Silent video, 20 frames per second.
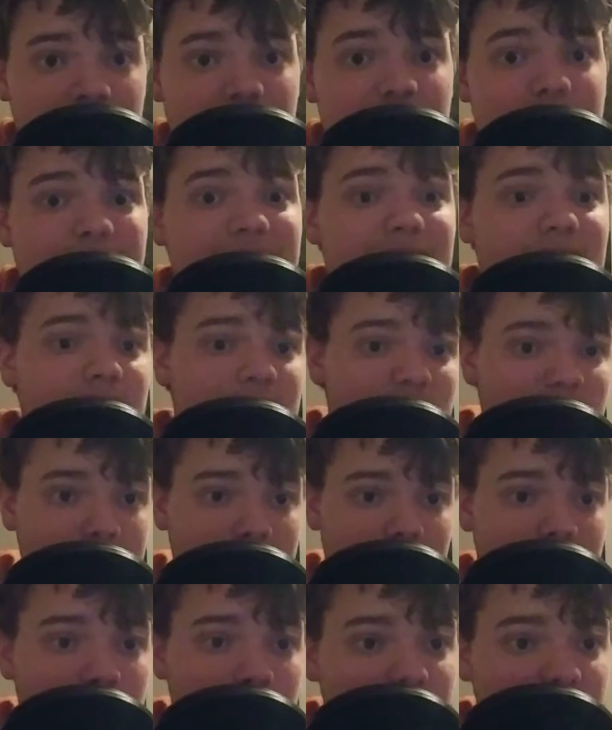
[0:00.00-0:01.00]
a comic
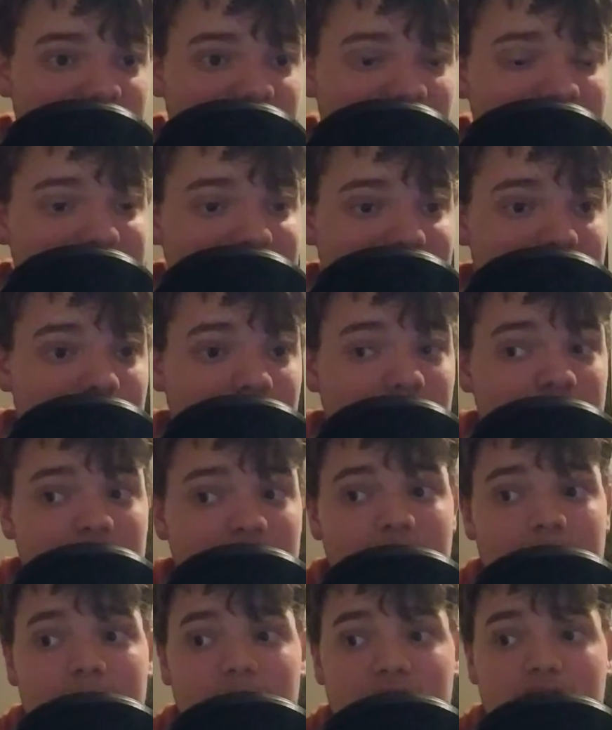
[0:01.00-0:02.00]
book movie, yes,
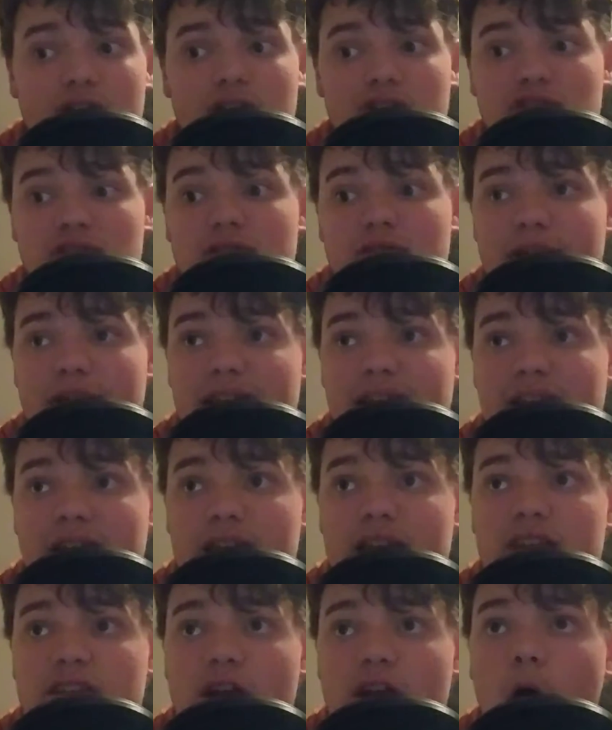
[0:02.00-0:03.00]
but he also made
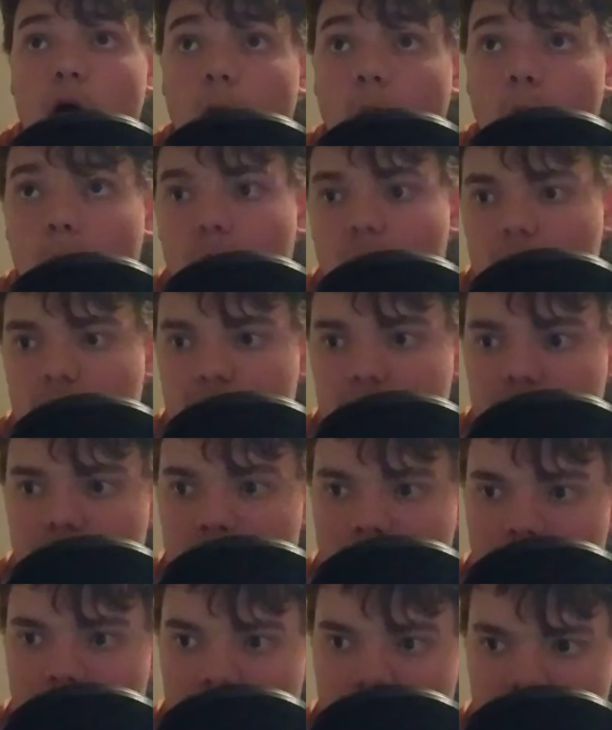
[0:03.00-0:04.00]
his own
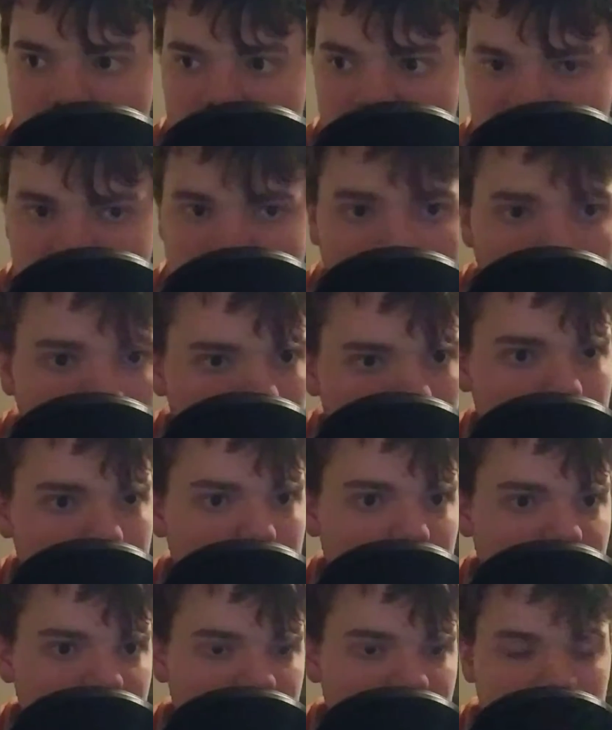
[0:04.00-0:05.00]

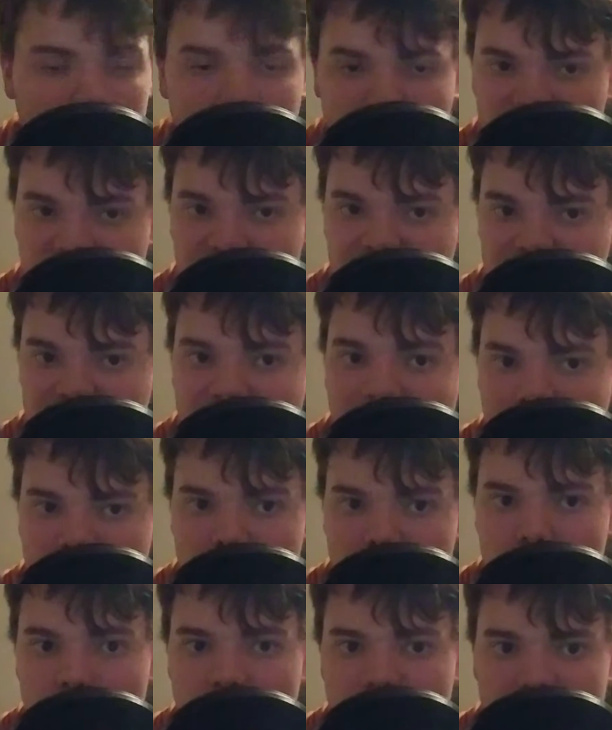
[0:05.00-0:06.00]
movie, his own separate
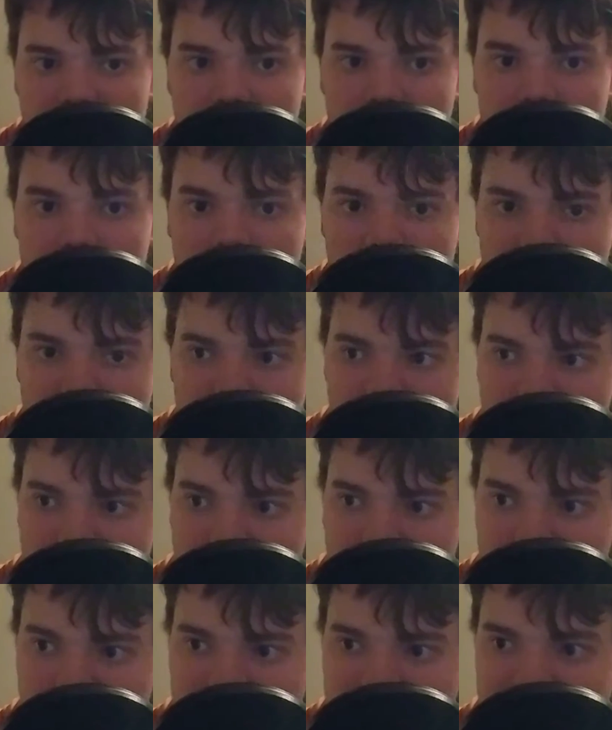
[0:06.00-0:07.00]
movie
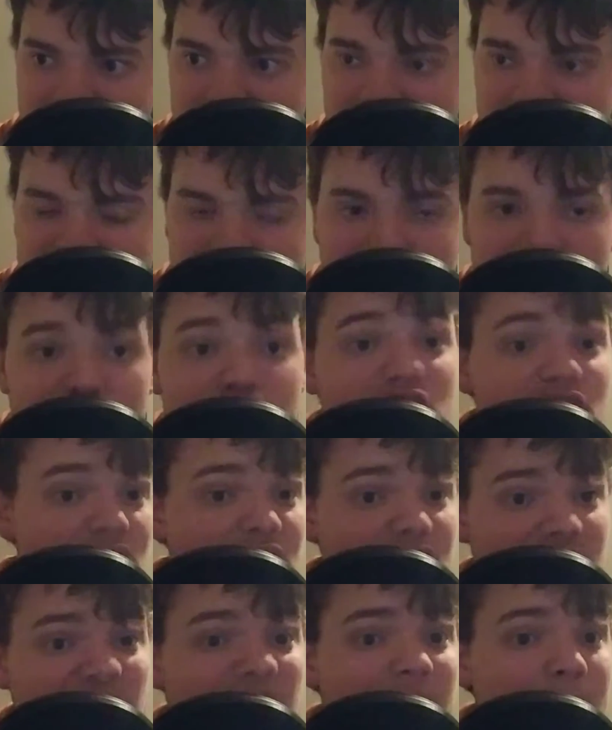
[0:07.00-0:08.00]
that isn't just a
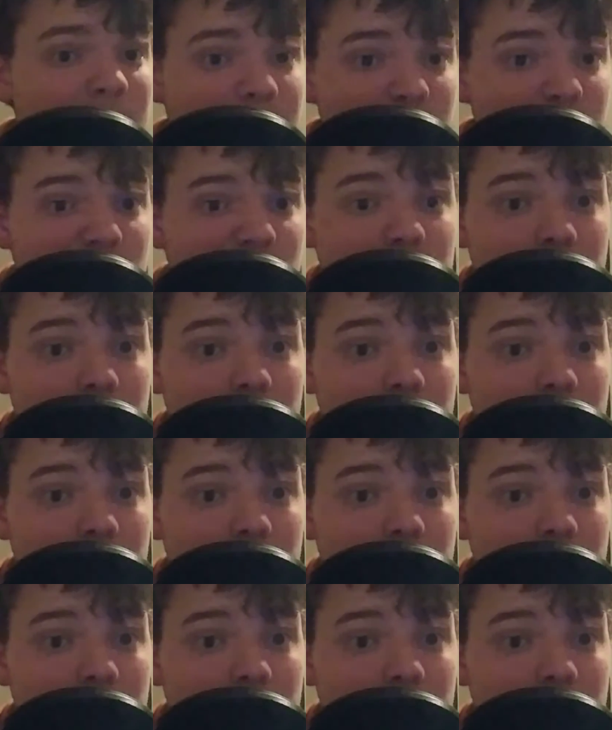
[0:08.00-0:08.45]
comic book